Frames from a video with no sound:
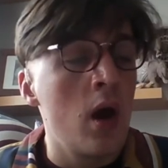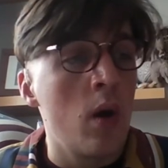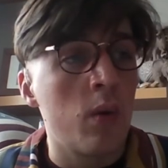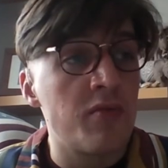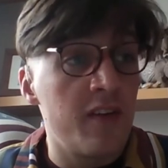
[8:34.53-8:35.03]

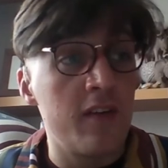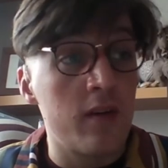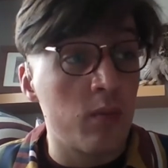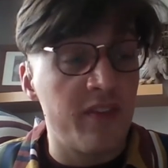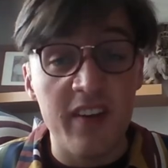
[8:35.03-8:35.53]
with Vi
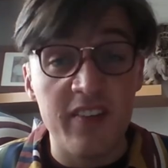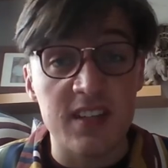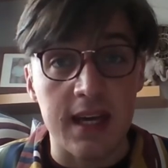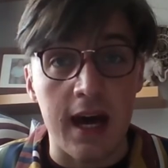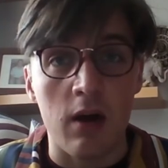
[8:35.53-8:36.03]
with
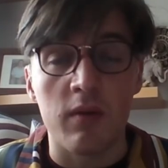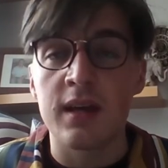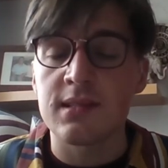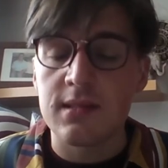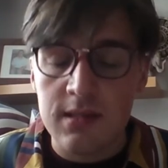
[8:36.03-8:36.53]
Viviscal,
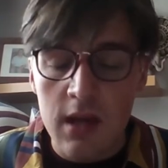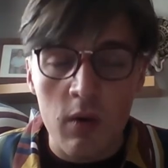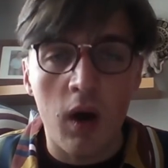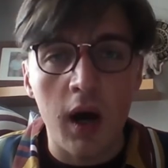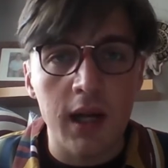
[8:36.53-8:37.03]
it's so
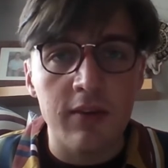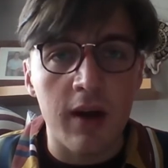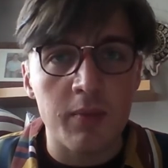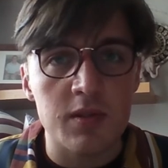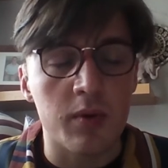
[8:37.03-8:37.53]
highly
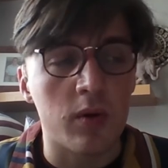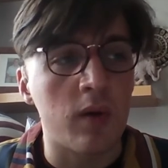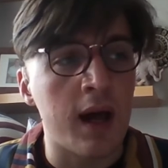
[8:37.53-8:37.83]
reputable,